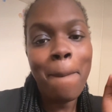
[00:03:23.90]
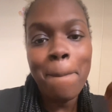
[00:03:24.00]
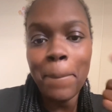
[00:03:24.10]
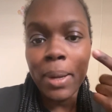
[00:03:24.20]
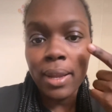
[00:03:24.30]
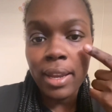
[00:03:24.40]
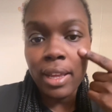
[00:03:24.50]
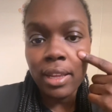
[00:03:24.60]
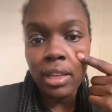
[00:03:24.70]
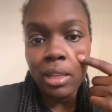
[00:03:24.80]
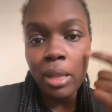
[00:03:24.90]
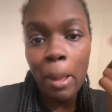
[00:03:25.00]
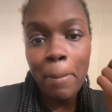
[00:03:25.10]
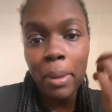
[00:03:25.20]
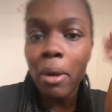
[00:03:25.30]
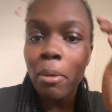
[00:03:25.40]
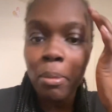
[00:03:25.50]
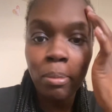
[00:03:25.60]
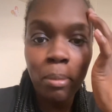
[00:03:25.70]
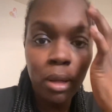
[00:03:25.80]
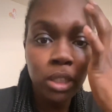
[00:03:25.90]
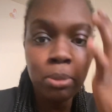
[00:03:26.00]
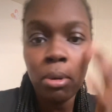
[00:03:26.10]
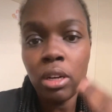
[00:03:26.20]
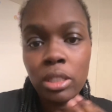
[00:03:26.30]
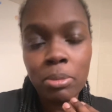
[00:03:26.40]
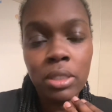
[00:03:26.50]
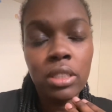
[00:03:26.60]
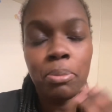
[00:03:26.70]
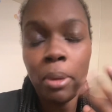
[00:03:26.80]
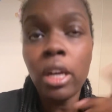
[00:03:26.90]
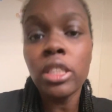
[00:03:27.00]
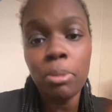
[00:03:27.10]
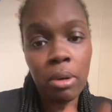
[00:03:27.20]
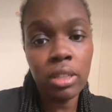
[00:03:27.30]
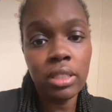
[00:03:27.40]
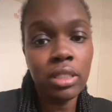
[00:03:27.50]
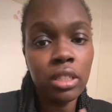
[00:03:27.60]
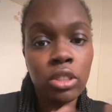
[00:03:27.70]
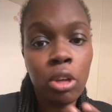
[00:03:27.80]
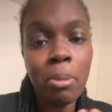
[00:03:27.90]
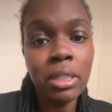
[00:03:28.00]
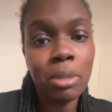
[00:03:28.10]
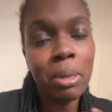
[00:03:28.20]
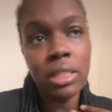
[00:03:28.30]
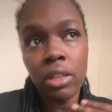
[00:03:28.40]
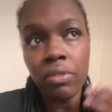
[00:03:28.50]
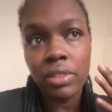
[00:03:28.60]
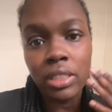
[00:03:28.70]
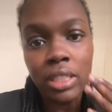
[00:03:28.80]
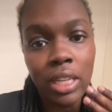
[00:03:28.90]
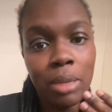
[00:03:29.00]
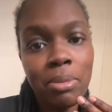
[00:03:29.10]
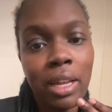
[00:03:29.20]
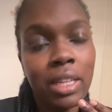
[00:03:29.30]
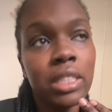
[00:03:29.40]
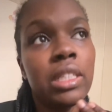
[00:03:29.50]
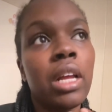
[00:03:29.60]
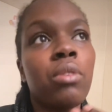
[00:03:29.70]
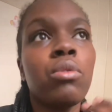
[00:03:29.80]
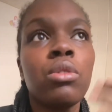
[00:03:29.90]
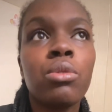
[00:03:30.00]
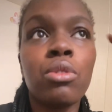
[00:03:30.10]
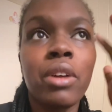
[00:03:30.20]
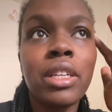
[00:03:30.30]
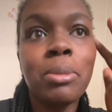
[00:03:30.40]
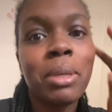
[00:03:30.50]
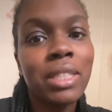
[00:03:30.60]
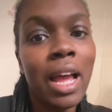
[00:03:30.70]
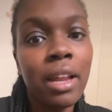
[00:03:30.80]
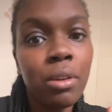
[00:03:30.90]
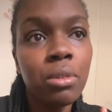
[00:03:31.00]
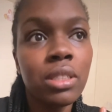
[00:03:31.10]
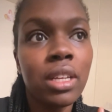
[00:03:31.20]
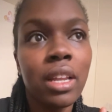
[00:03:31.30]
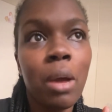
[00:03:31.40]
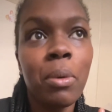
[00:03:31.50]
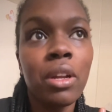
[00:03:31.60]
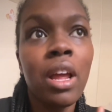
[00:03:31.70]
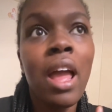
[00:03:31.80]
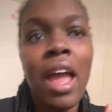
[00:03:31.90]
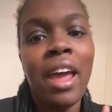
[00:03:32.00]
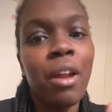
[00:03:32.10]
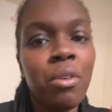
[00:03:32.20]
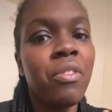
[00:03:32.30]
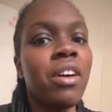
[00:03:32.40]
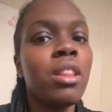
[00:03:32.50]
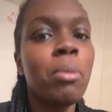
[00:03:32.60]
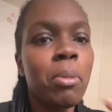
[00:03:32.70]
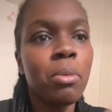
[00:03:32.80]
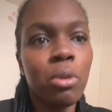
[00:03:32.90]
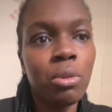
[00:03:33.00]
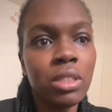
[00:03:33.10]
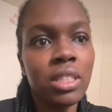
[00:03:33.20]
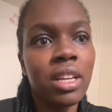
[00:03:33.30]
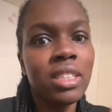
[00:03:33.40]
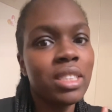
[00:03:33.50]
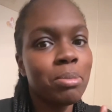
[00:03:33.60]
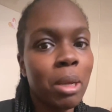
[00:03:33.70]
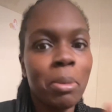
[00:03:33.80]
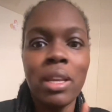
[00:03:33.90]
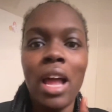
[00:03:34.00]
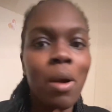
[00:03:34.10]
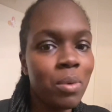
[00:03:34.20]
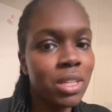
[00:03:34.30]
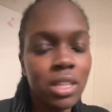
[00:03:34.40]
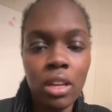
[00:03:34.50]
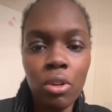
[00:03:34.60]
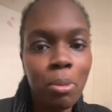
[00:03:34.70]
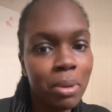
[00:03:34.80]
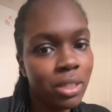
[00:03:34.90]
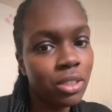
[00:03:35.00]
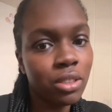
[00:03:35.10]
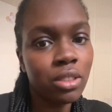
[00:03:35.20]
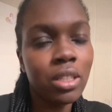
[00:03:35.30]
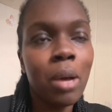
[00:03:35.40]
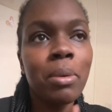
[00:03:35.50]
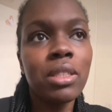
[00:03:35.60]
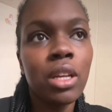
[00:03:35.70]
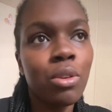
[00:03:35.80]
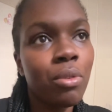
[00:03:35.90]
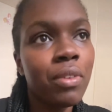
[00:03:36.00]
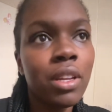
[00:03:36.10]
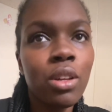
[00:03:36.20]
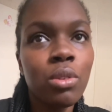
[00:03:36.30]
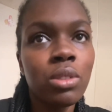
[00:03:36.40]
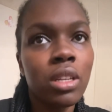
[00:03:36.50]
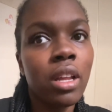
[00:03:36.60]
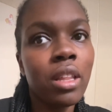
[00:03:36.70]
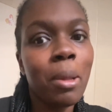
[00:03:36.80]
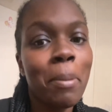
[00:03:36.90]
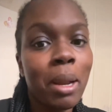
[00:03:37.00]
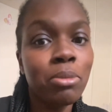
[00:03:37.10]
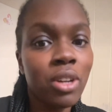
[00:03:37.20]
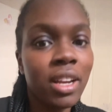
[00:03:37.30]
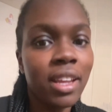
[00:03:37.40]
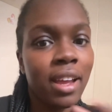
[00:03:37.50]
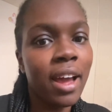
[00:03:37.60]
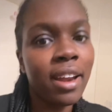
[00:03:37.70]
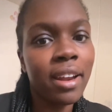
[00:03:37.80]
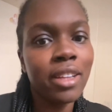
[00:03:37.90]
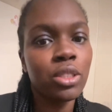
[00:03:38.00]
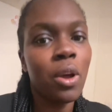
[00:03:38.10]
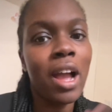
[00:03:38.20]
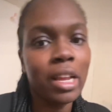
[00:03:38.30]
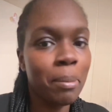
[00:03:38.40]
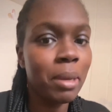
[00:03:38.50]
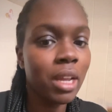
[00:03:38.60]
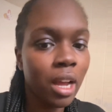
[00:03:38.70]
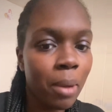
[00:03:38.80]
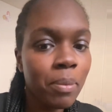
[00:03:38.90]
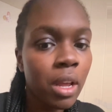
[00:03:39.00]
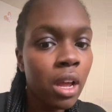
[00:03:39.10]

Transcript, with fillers: But, like, that bell, Bell's palsy, Bell's palsy took so much of my self esteem. Like, it's like real crazy because I notice it and I want to, I don't know if other people notice it. And it just made me not want to take no pictures, not want to take no videos and nothing. But I'm trying to get out of that so I can become